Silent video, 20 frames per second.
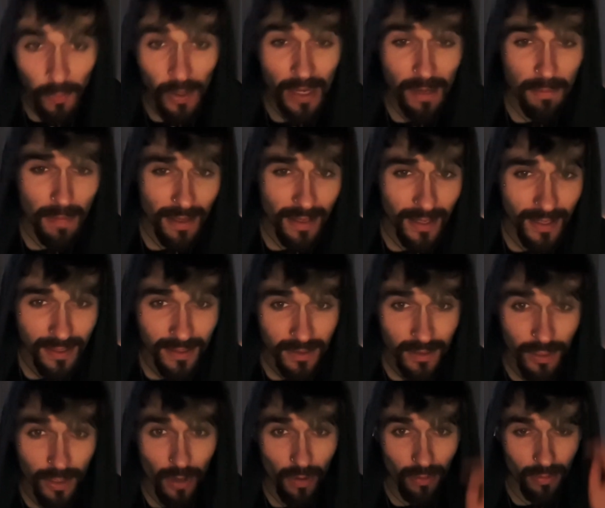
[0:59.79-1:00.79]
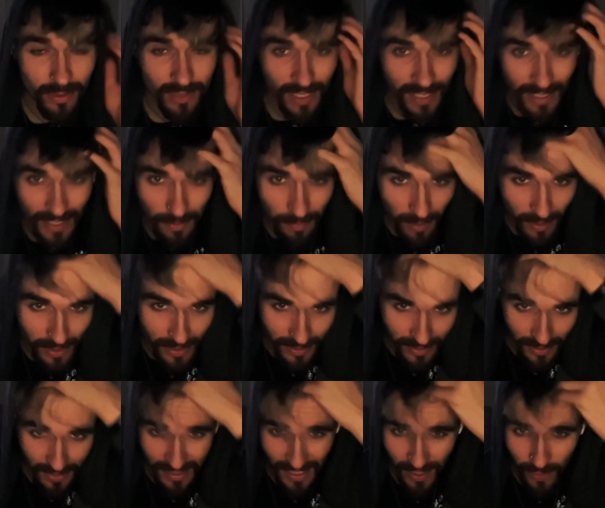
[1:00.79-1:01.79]
to recommend it you know to anybody
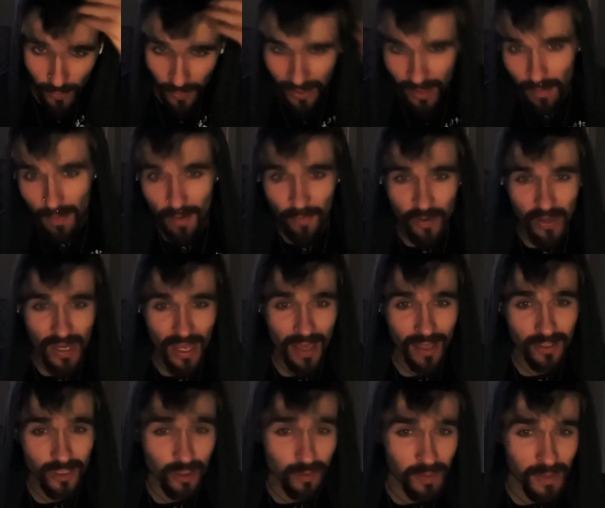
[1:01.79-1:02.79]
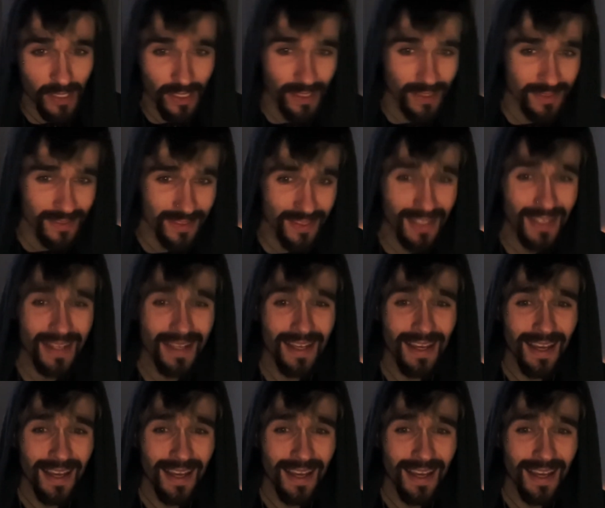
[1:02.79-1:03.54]
to take kratom every day just because